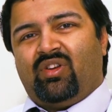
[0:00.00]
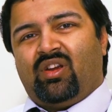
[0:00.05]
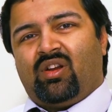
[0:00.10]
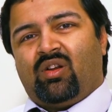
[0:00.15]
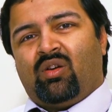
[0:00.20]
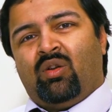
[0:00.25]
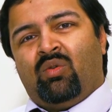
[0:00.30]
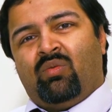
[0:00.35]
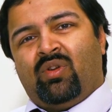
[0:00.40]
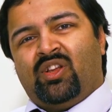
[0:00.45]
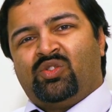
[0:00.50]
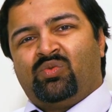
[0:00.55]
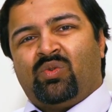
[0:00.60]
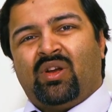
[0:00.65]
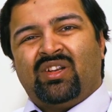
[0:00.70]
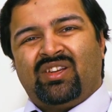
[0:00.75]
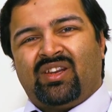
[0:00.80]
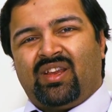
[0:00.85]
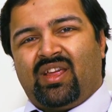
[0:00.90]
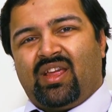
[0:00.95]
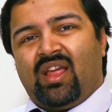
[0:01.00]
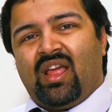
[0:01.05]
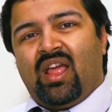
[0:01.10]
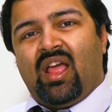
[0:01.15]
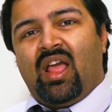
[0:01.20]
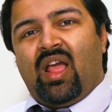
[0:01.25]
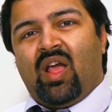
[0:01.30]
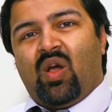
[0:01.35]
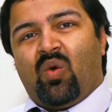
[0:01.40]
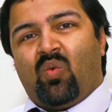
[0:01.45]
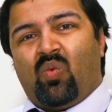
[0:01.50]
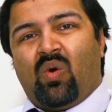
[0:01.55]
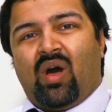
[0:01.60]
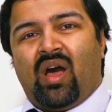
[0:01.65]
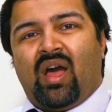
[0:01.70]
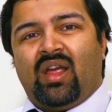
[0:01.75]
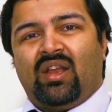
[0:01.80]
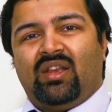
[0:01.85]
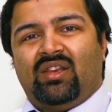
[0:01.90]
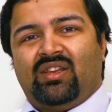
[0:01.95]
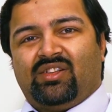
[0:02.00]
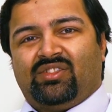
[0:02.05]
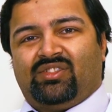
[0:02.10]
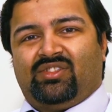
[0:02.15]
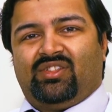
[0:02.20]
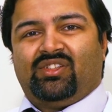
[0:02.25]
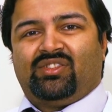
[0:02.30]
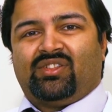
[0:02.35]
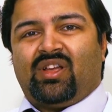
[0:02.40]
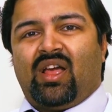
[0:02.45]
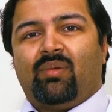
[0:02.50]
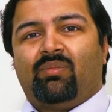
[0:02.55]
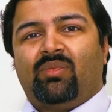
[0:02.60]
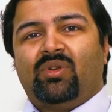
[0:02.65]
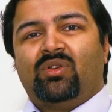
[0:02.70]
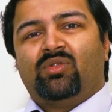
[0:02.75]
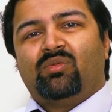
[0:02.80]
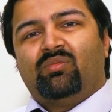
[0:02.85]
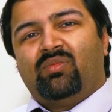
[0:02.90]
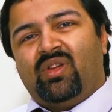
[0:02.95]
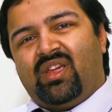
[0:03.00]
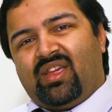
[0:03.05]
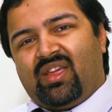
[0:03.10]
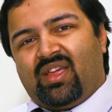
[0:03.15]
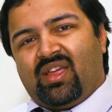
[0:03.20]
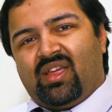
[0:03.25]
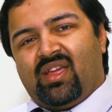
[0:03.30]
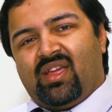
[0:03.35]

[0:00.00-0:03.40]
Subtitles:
We are always wondering, why does this happen to me?